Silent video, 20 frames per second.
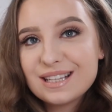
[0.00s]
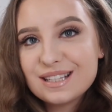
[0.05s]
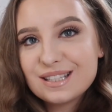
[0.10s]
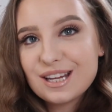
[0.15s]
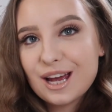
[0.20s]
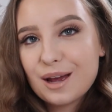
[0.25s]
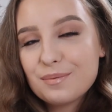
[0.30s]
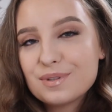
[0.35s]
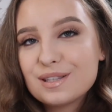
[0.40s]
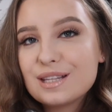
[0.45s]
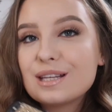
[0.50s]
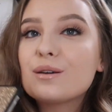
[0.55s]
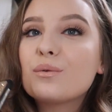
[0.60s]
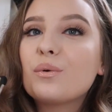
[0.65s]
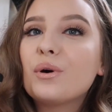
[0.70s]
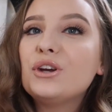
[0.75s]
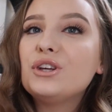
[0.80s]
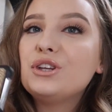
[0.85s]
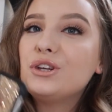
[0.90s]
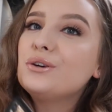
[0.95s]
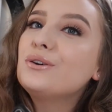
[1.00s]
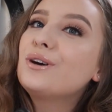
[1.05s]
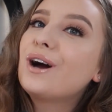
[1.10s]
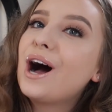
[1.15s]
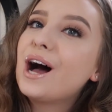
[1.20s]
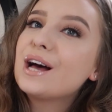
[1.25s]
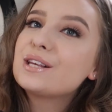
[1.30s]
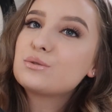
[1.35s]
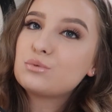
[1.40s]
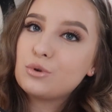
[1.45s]
It's time to see what you
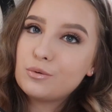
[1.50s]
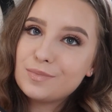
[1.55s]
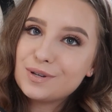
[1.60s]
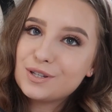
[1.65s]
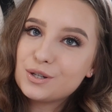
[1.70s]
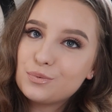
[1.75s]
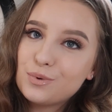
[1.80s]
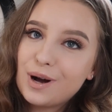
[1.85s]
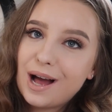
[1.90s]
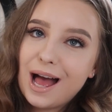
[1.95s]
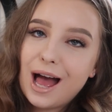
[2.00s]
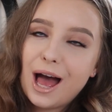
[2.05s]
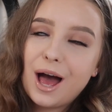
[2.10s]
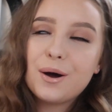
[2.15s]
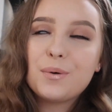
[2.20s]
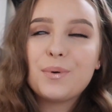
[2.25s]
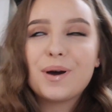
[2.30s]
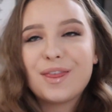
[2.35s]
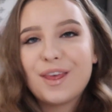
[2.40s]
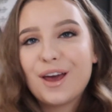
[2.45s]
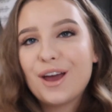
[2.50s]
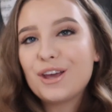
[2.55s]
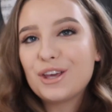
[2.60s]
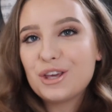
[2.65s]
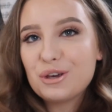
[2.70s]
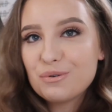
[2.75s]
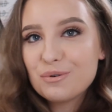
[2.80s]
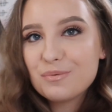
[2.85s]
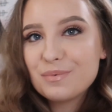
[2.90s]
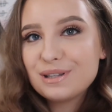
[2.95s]
guys want me to wear, whether
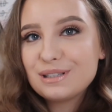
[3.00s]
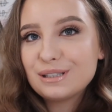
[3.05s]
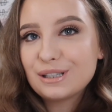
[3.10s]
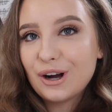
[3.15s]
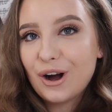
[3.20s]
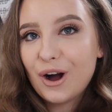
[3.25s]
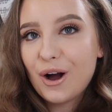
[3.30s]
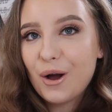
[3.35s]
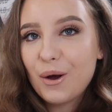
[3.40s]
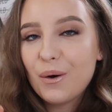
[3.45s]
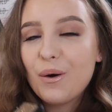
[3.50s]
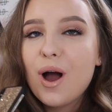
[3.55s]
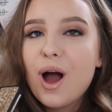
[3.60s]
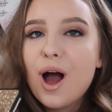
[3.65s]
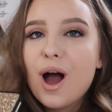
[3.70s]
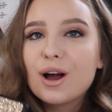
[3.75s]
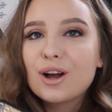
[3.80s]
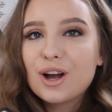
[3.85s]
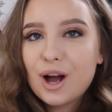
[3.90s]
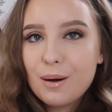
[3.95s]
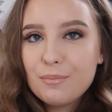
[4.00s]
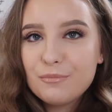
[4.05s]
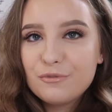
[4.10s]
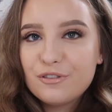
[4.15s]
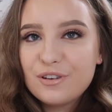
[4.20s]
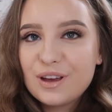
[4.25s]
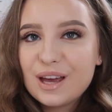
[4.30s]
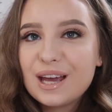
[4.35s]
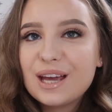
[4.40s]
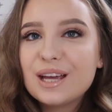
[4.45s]
you want me to go
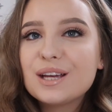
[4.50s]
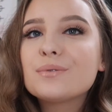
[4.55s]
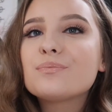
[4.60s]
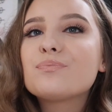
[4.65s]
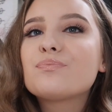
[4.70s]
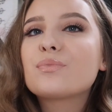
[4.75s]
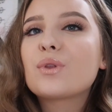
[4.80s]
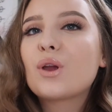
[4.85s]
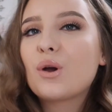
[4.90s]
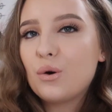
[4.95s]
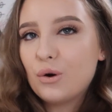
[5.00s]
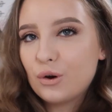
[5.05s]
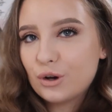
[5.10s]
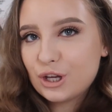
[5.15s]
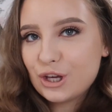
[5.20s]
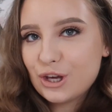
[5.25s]
comfy or